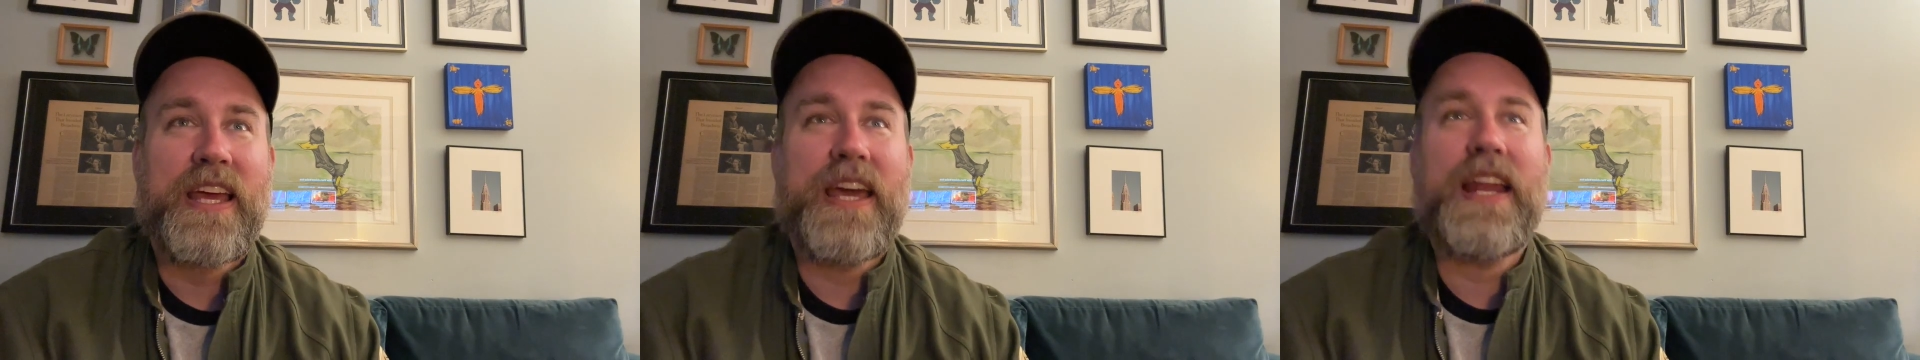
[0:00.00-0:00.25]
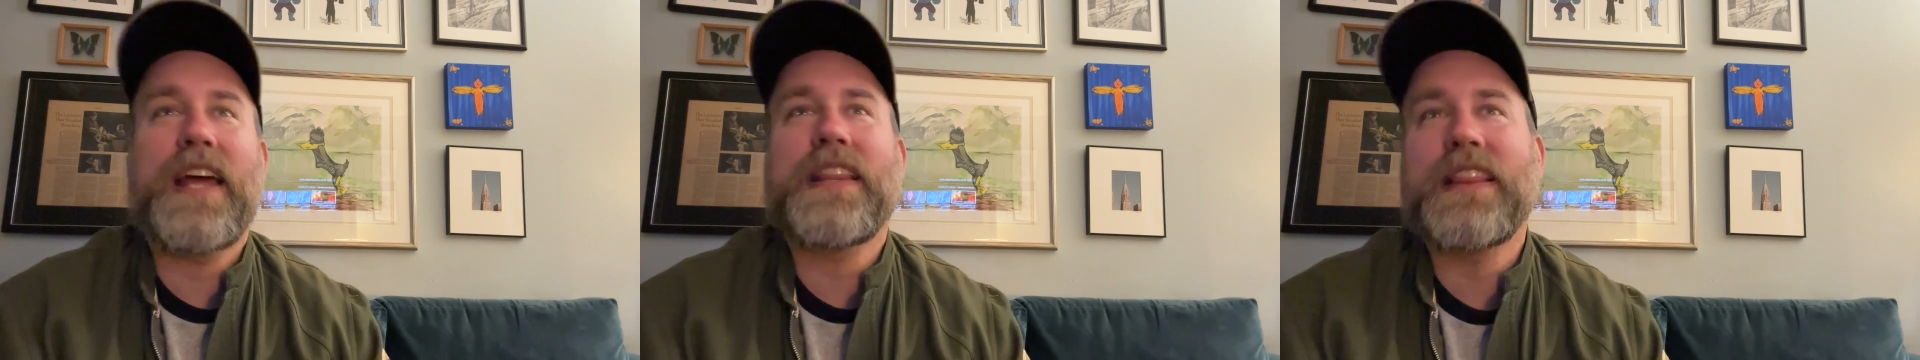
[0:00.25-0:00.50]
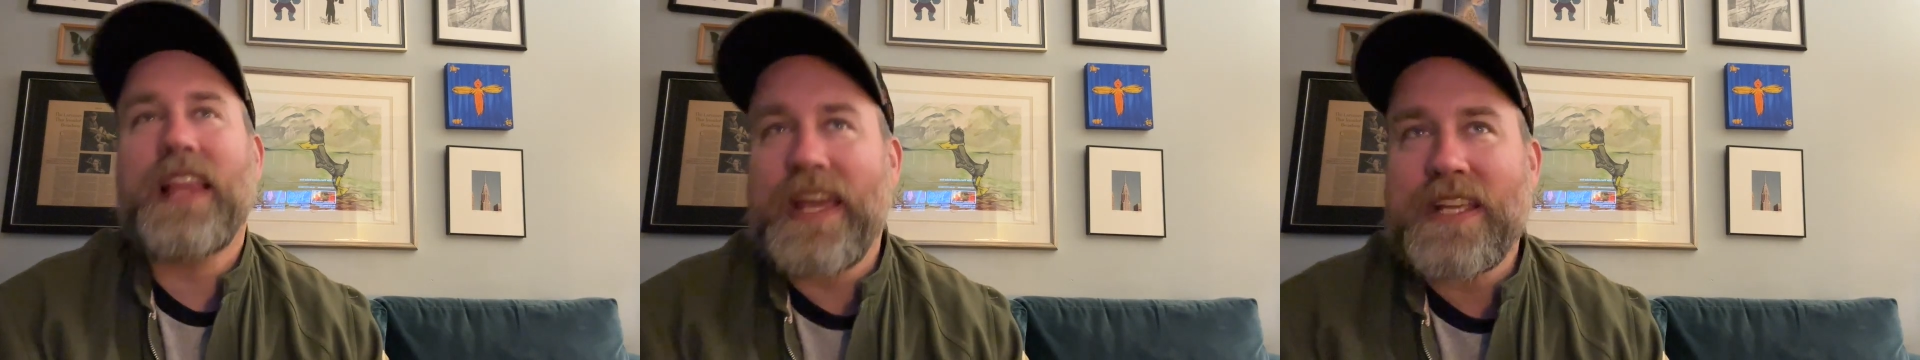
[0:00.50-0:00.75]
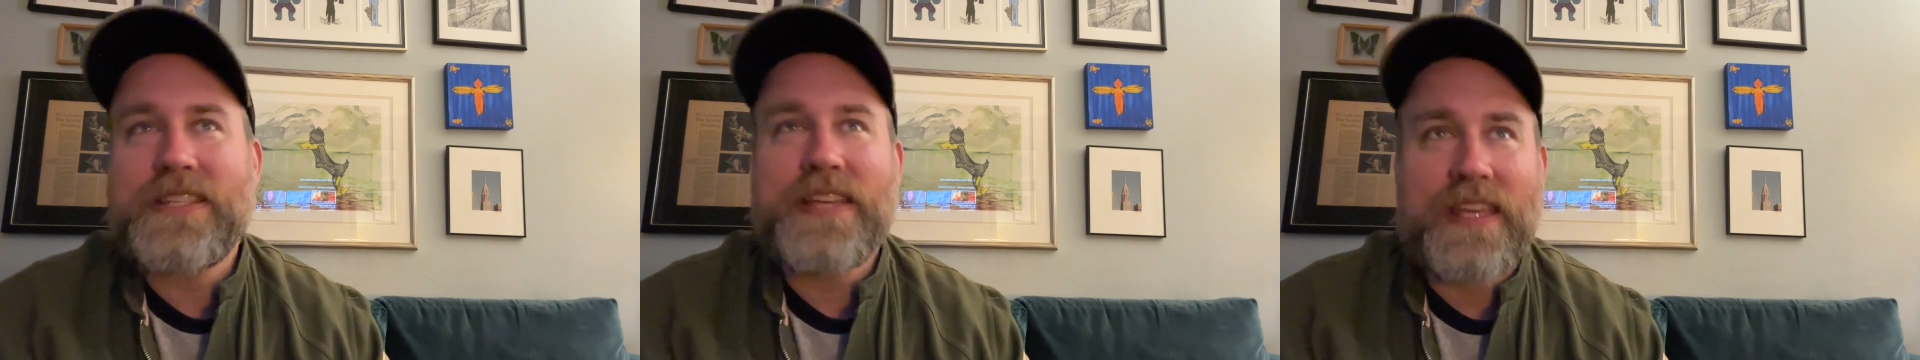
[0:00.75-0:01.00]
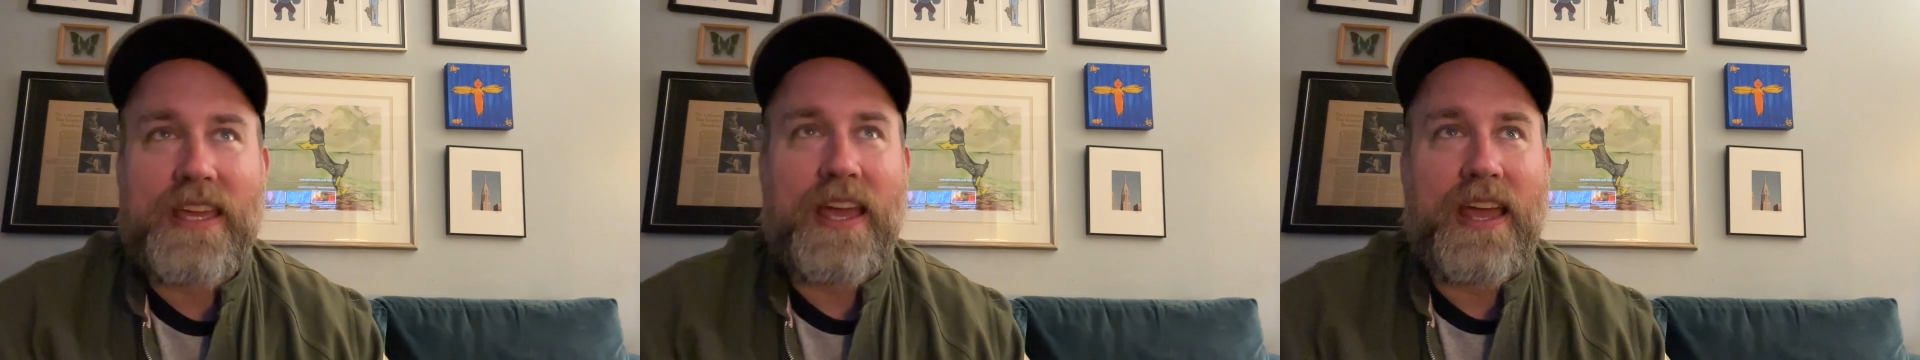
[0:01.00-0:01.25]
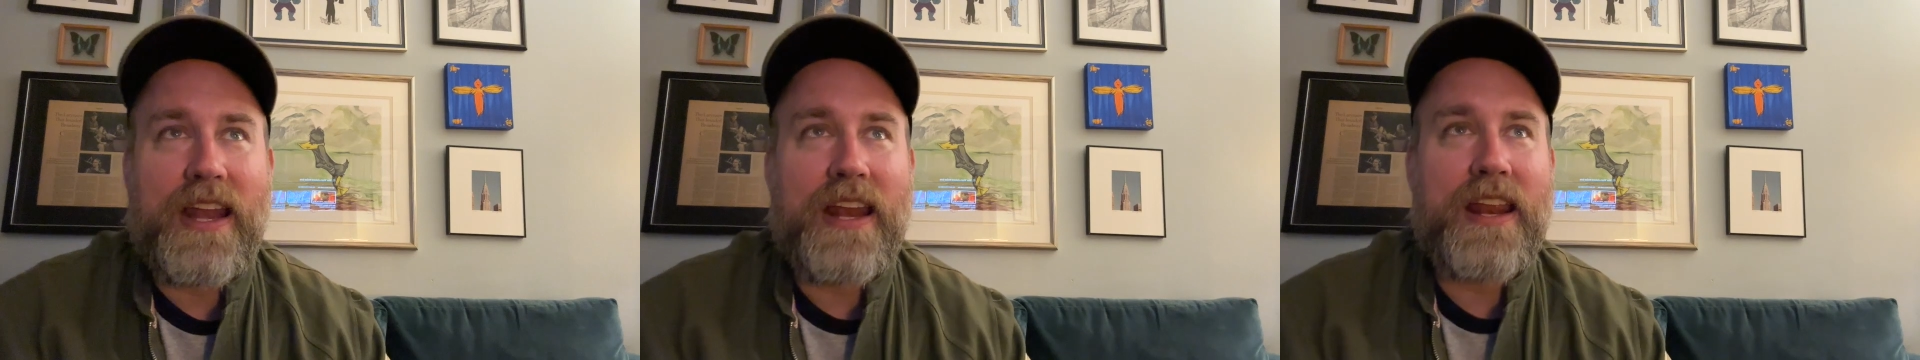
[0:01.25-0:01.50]
And I'd like to
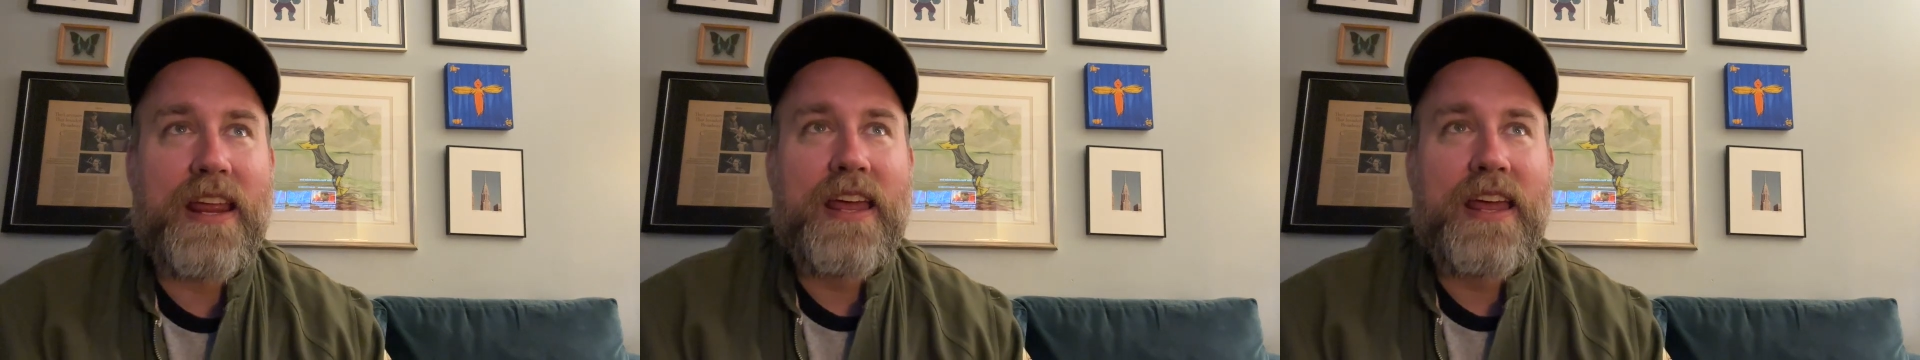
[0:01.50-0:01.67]
get